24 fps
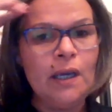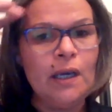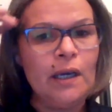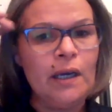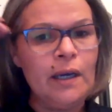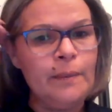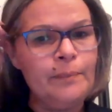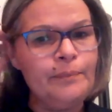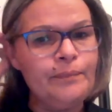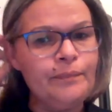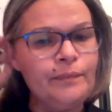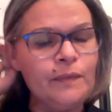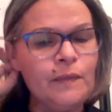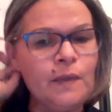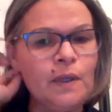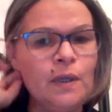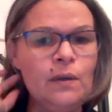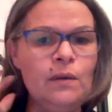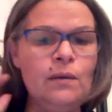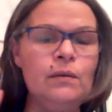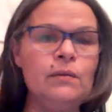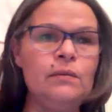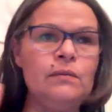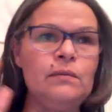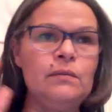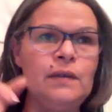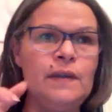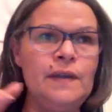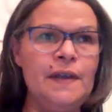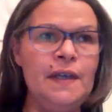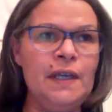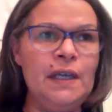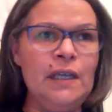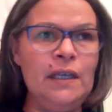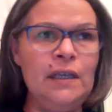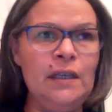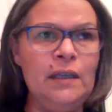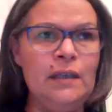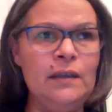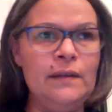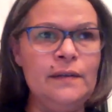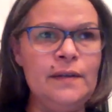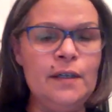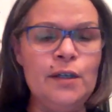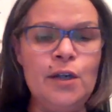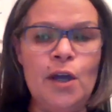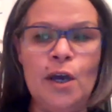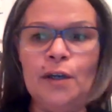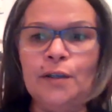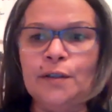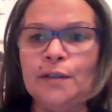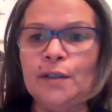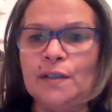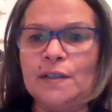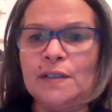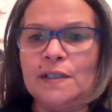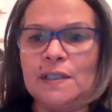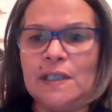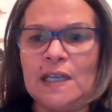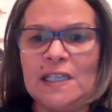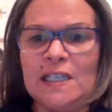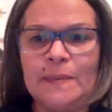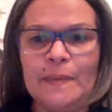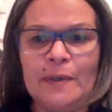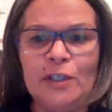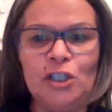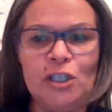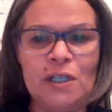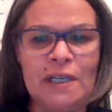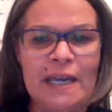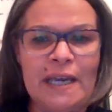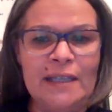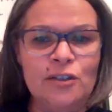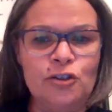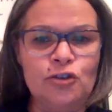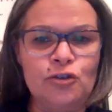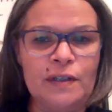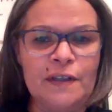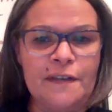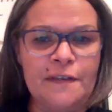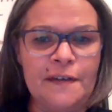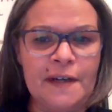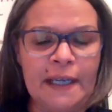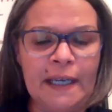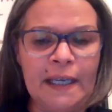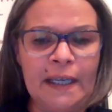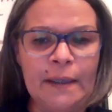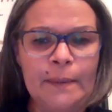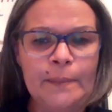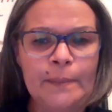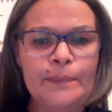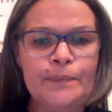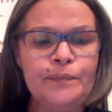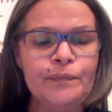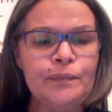The learners, especially entry 3,